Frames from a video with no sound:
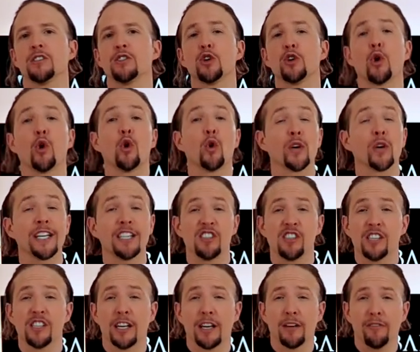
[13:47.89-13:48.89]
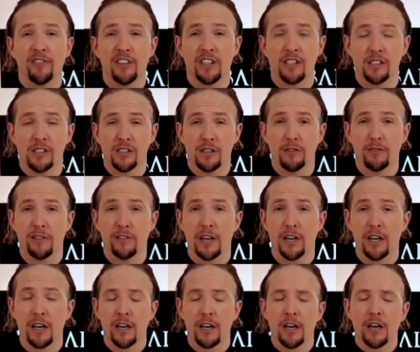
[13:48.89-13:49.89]
you already set up for yourself.
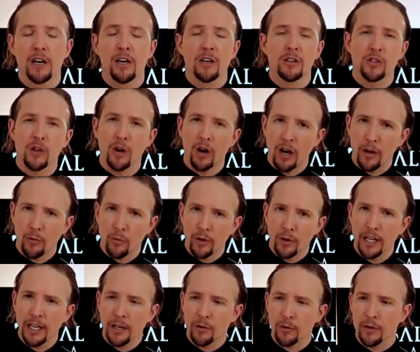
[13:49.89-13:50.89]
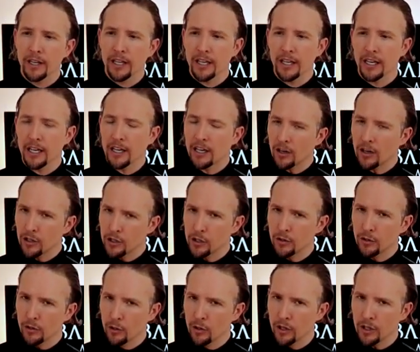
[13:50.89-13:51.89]
So I really, really encourage you to
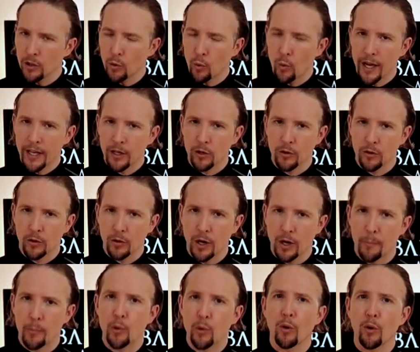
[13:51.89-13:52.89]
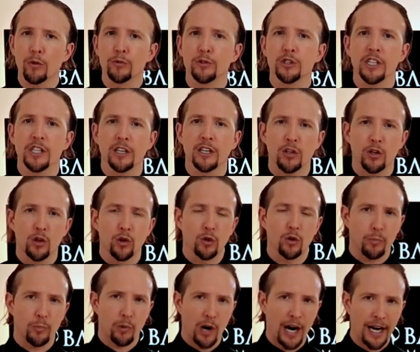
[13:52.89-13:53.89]
look at the way you're approaching your
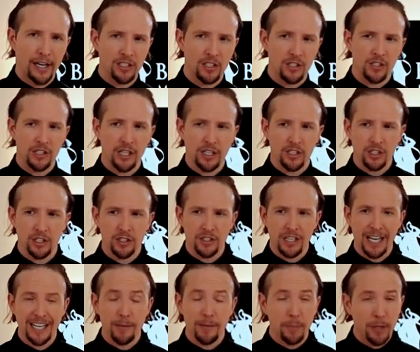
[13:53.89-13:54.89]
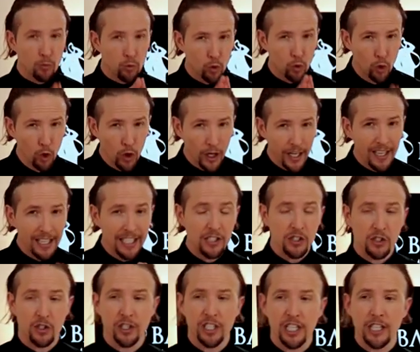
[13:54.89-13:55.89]
practice sessions and to be really
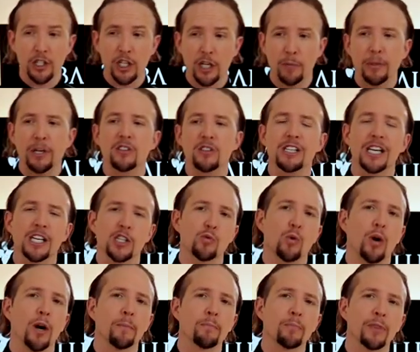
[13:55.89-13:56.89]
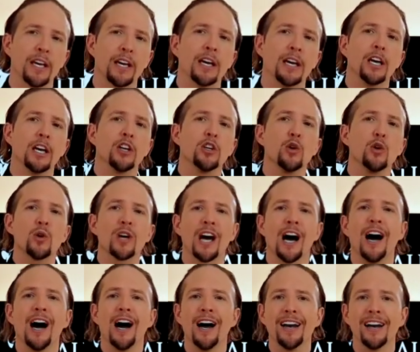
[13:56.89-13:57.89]
strategic, because guess what? You
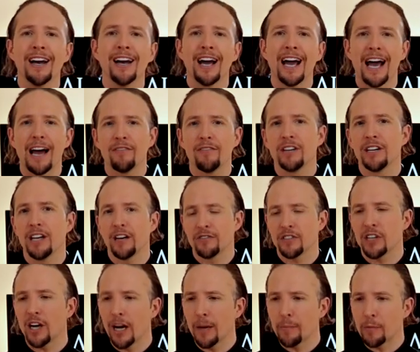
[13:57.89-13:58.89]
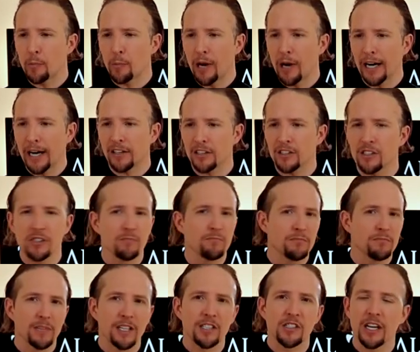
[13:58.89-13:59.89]
can't have enough time to practice.
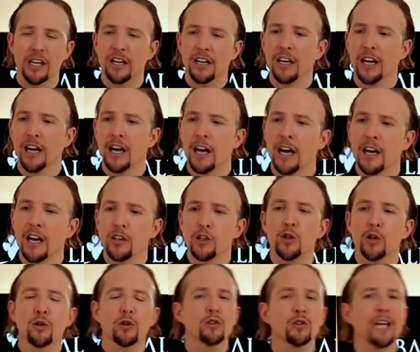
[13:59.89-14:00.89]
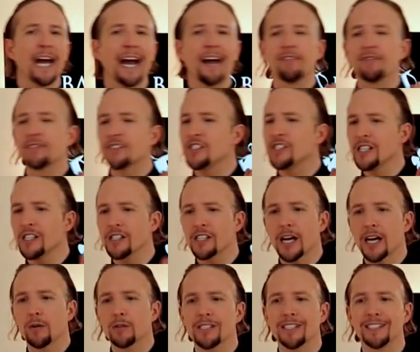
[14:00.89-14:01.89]
I said it. You could have 6
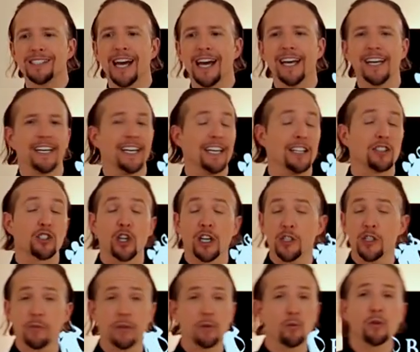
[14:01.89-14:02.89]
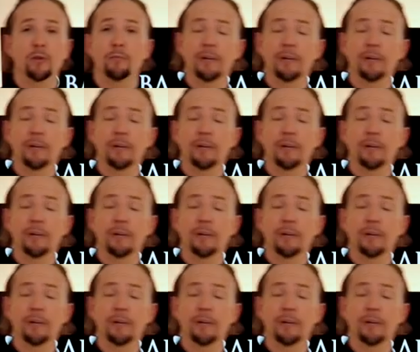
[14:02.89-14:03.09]
hours a day. It, trust me, wouldn't be